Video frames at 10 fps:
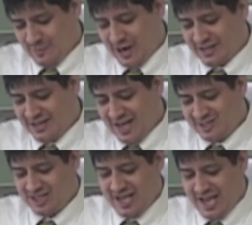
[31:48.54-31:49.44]
By the
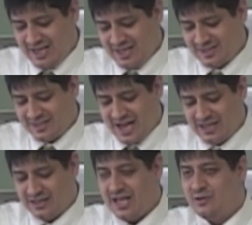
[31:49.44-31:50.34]
1980s,
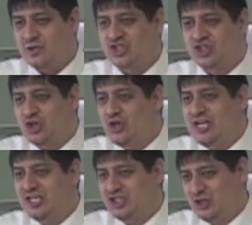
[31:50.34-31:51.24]
Nagaland was
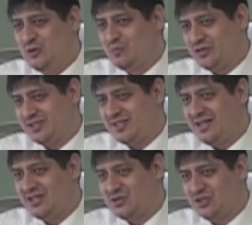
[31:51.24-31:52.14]

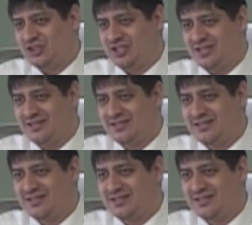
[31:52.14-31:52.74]
32% Christian.